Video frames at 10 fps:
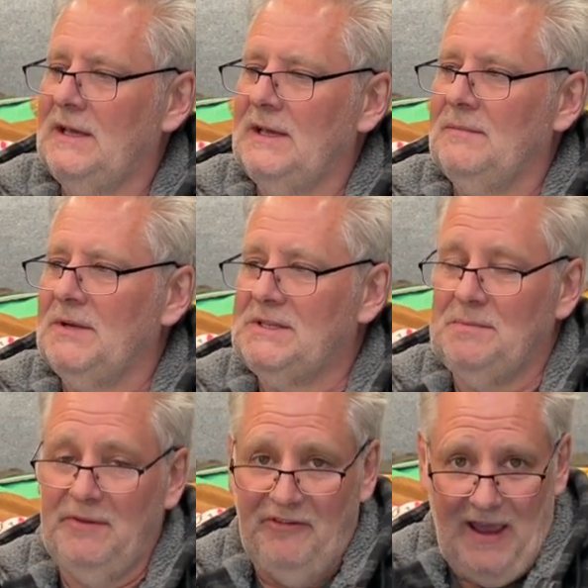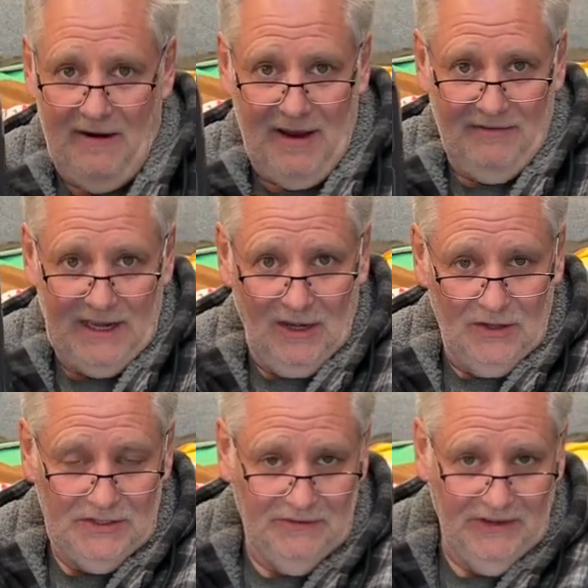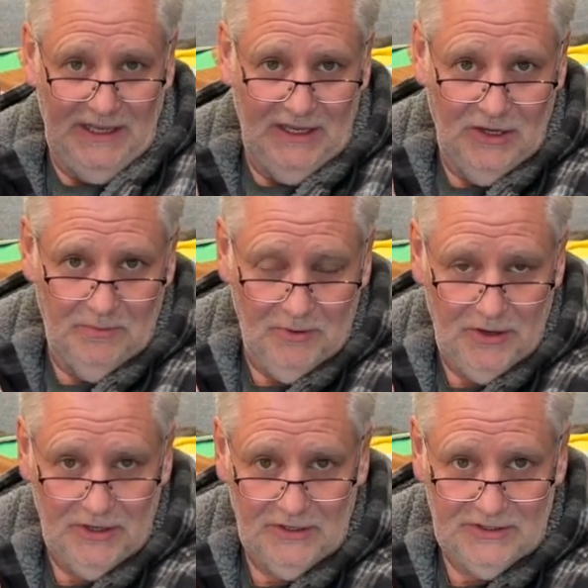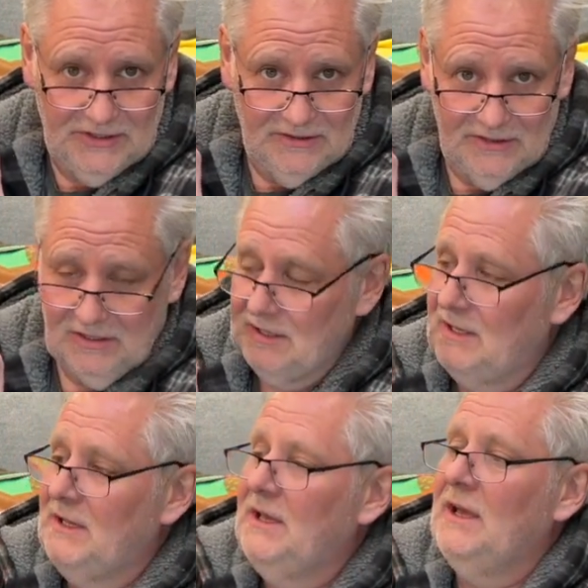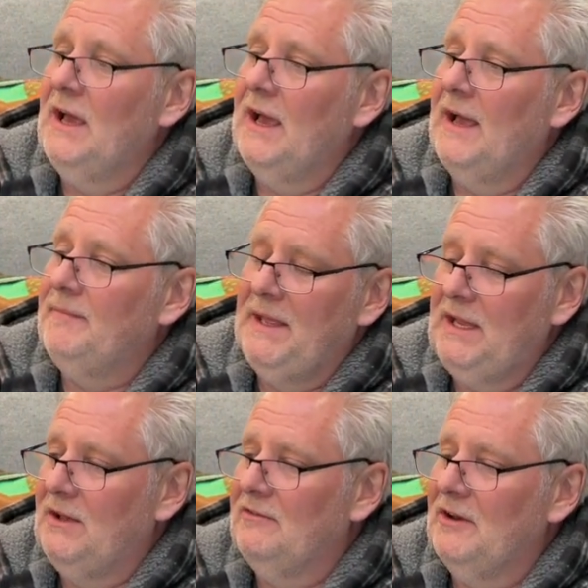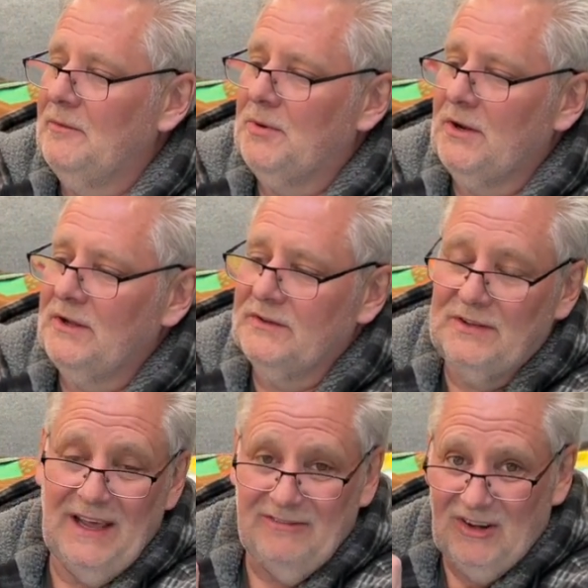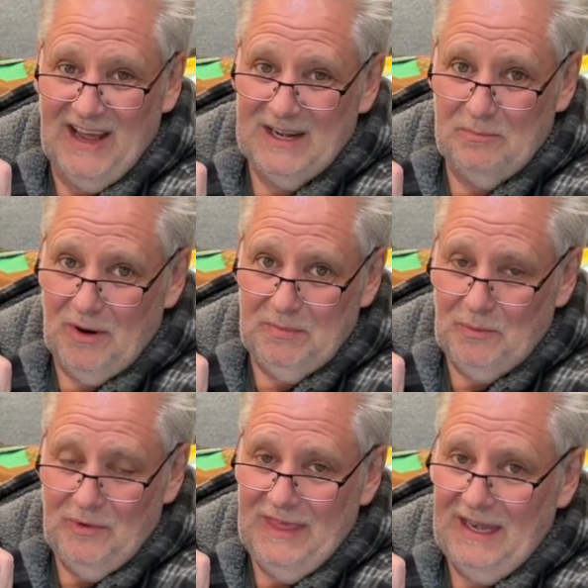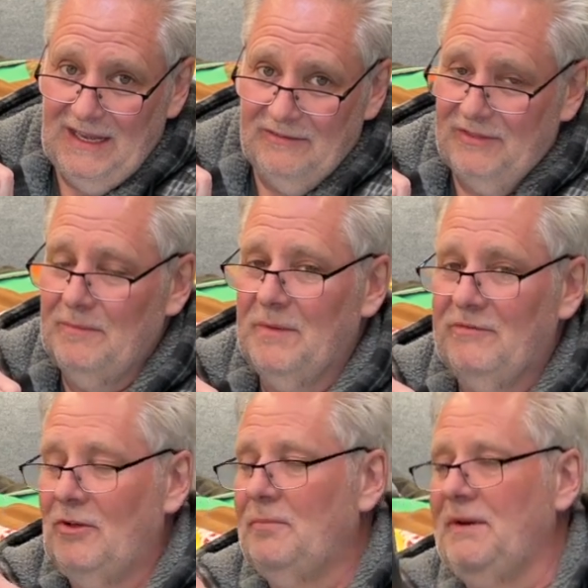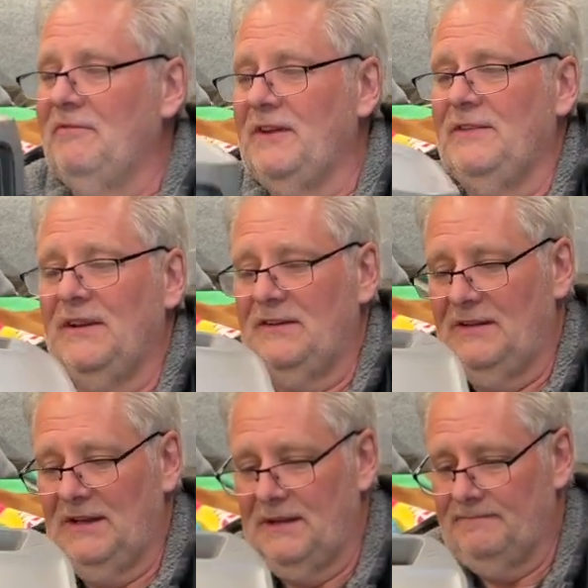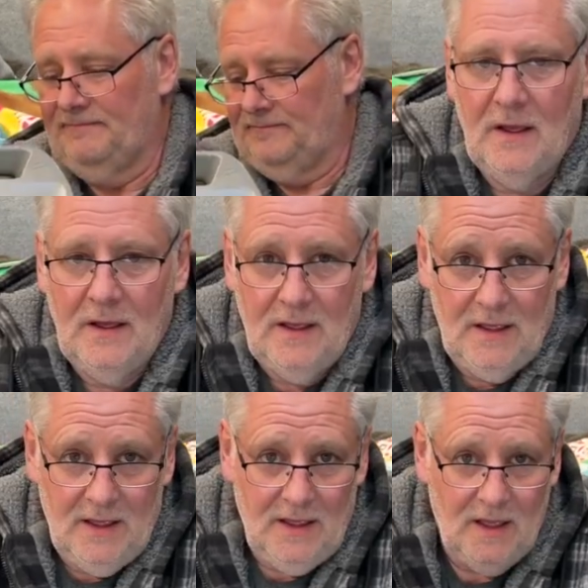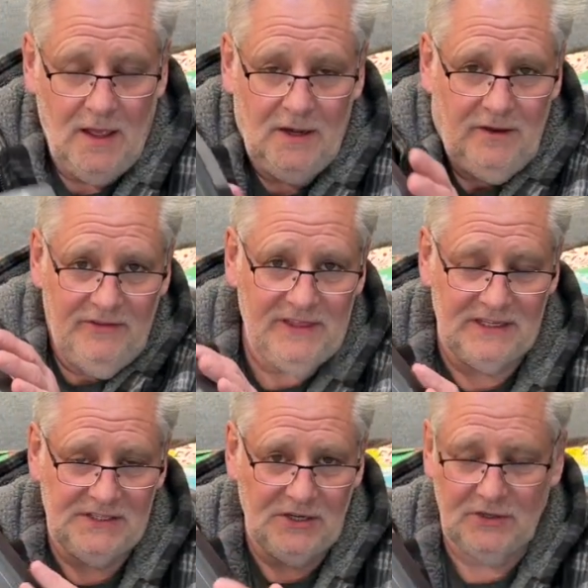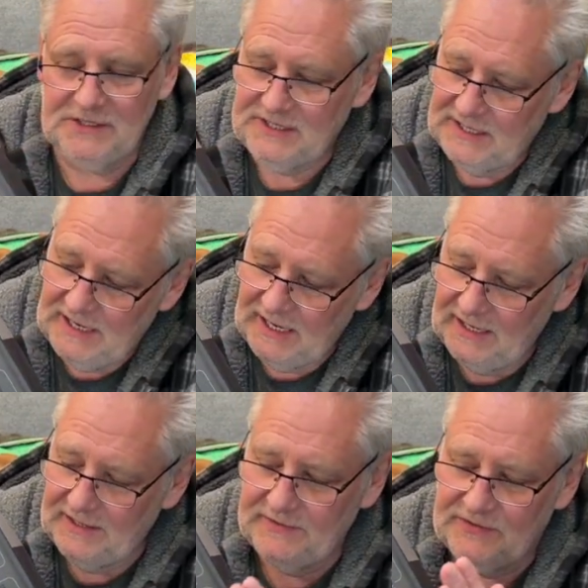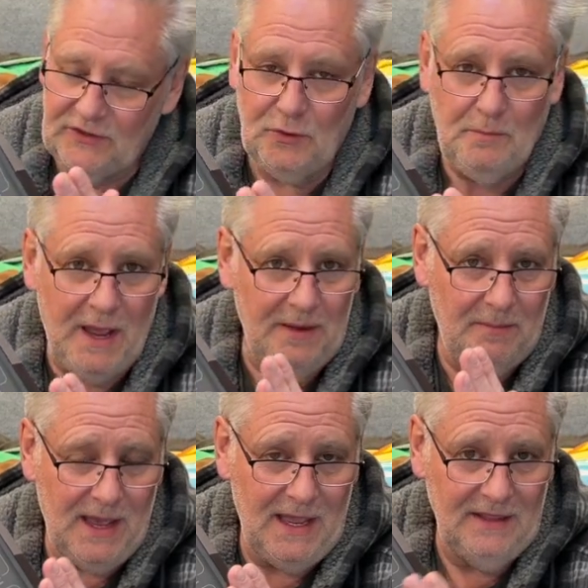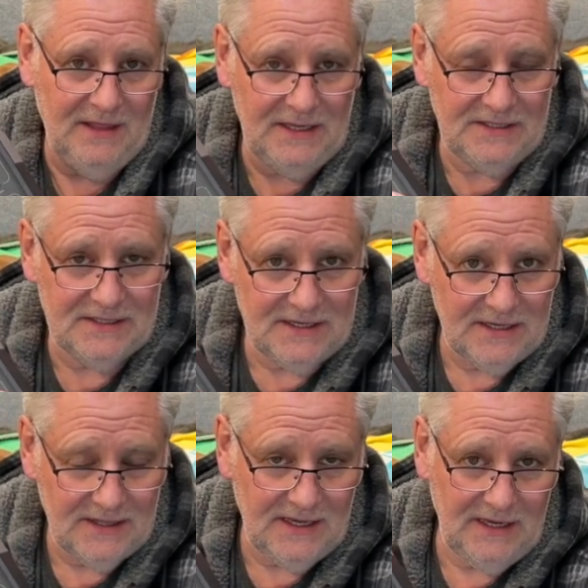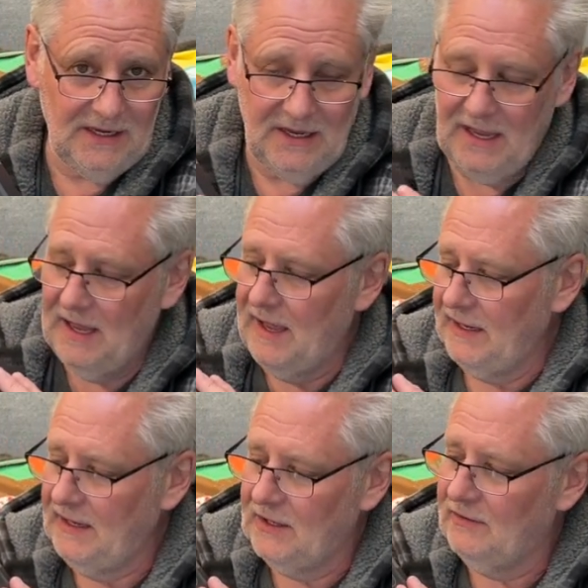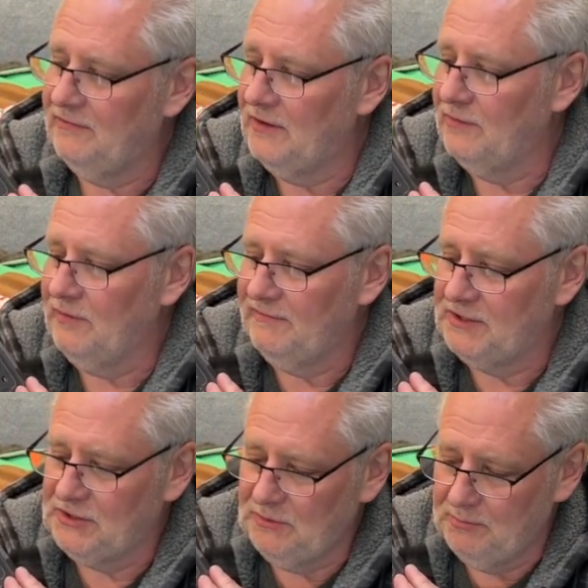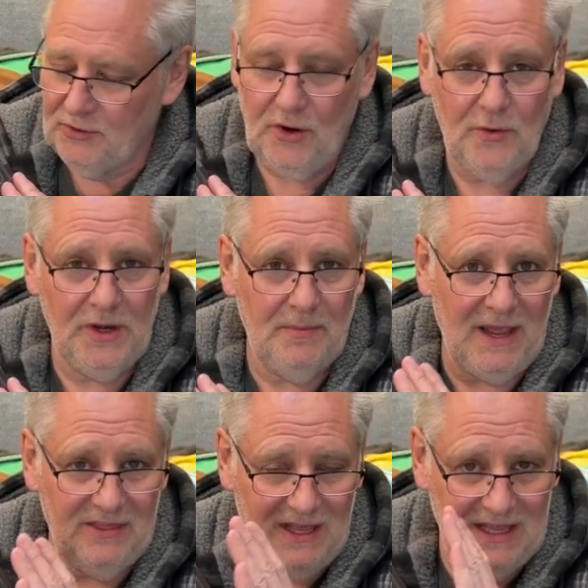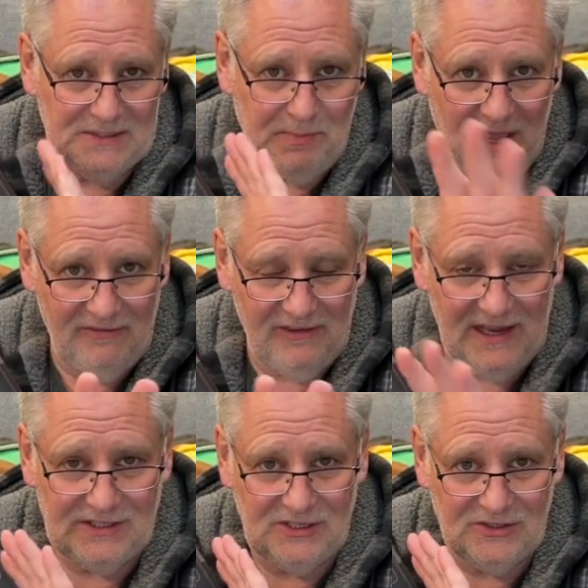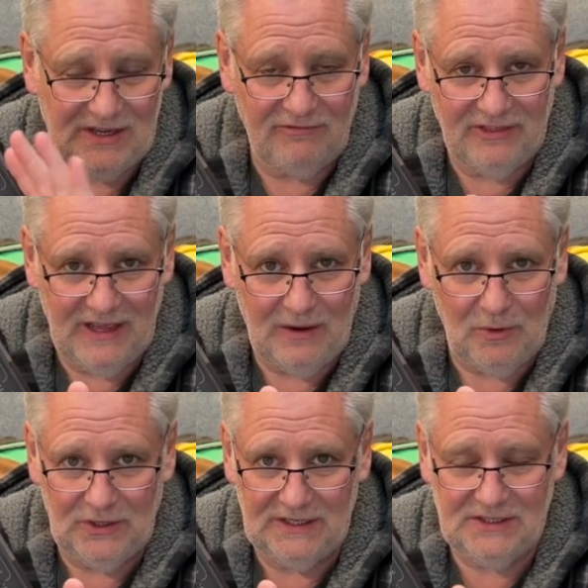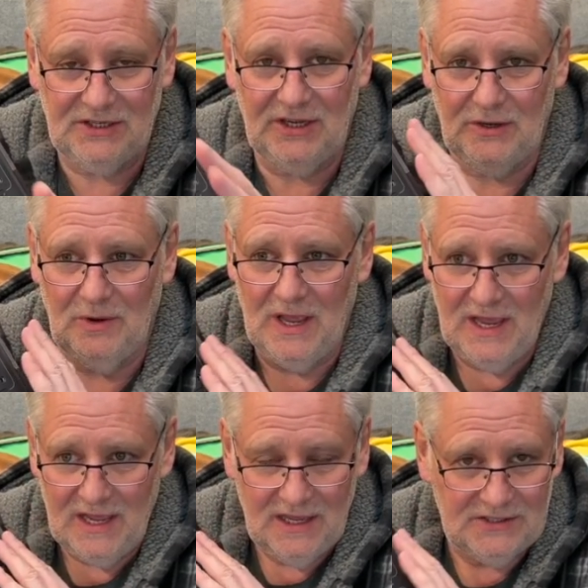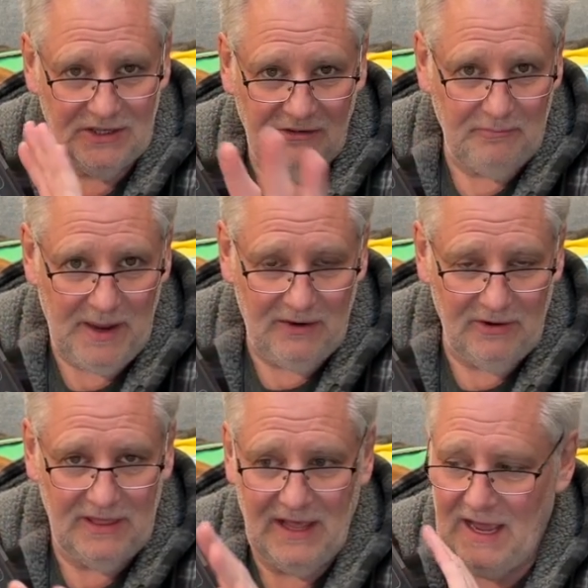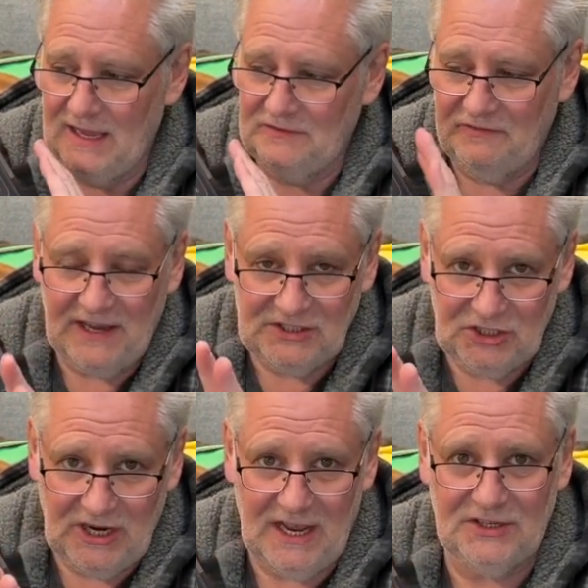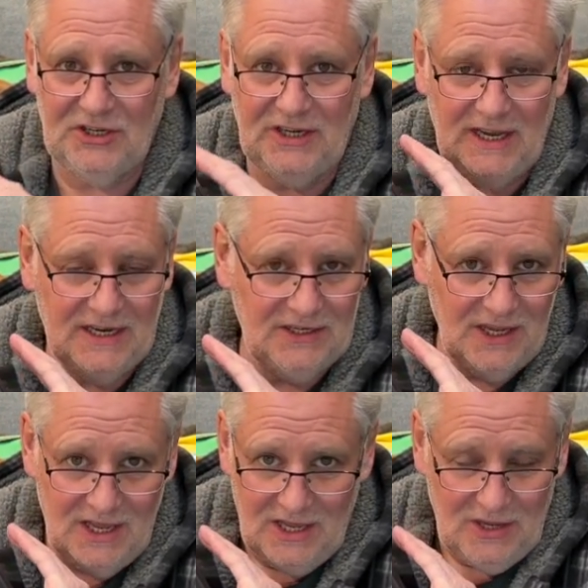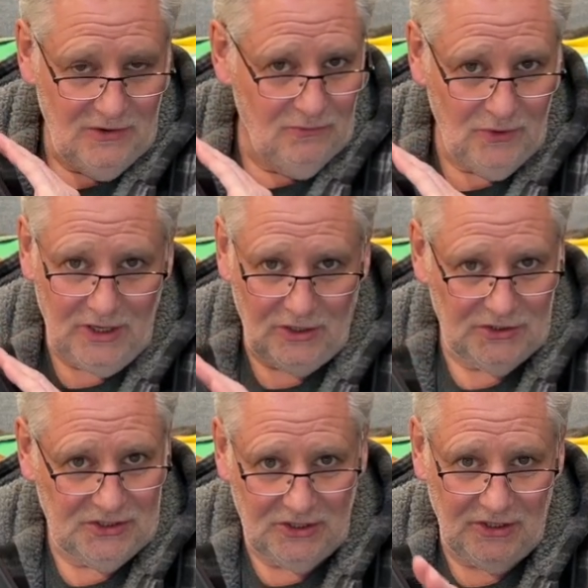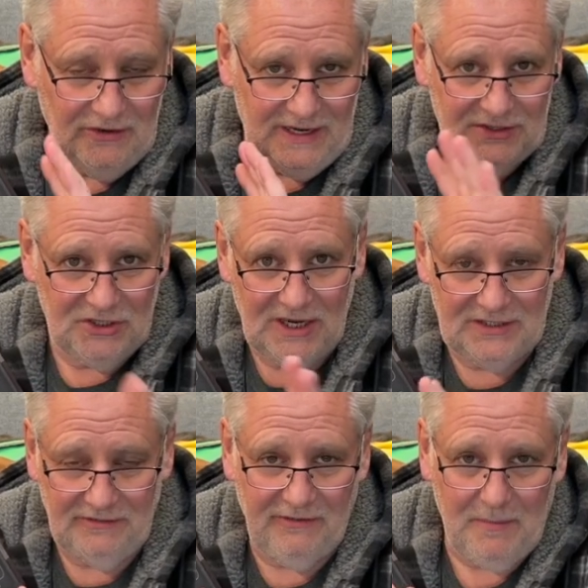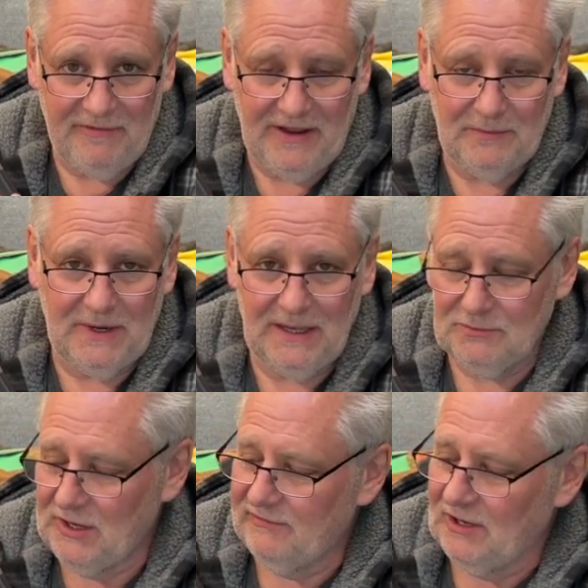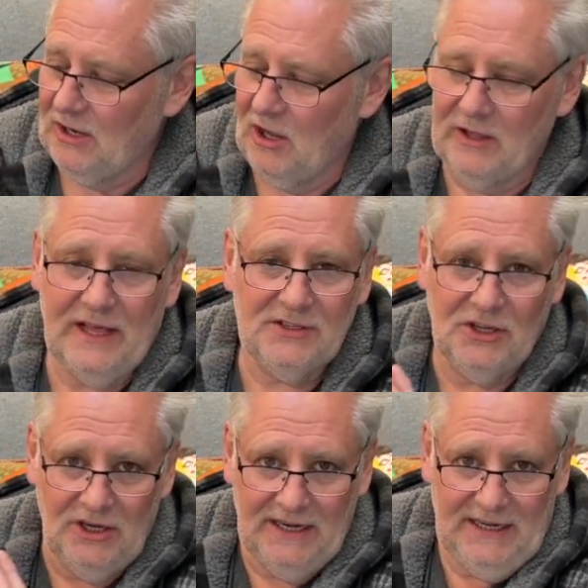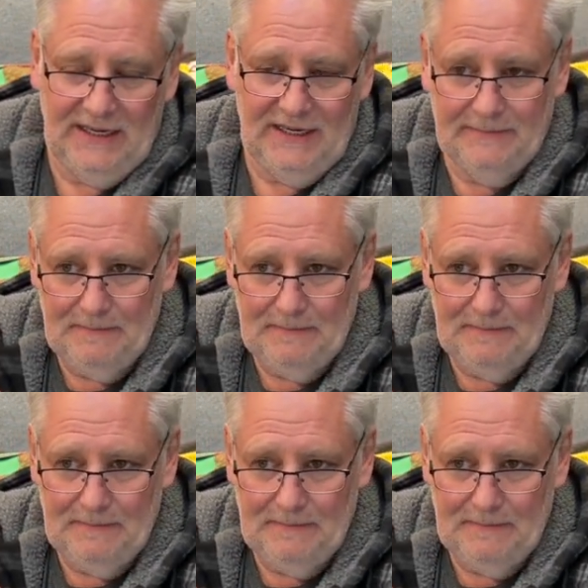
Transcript: But to be fair, I've had lots of eco products and um, EcoFlow products and I've not had a problem with any of them. They've all been fantastic. Another thing to consider is you might buy this, the uh, EcoFlow River 2 Pro, and you might think that's perfect. It does everything I wanted to do. There's enough power in there. It's fast charging. I can run it on solar. I can charge it from my van when I'm driving along. That's all I need.